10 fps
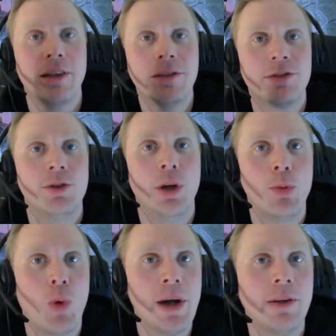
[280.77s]
let's
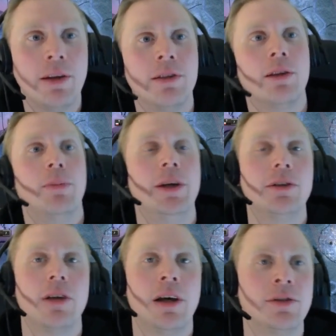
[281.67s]
rewind a little bit
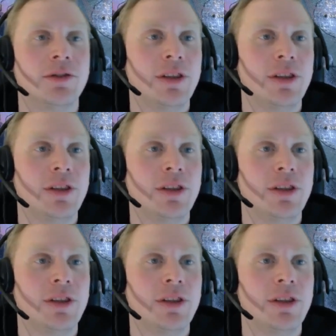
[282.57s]
and